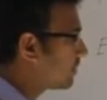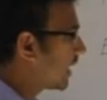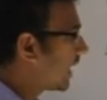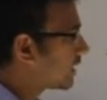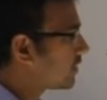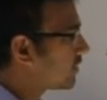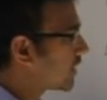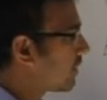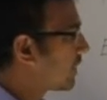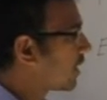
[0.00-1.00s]
the electrons
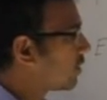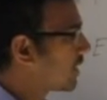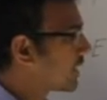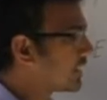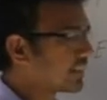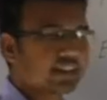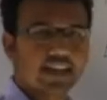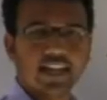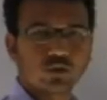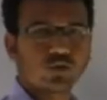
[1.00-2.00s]
are coming out and reaching the
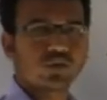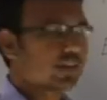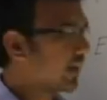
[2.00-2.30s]
cathode,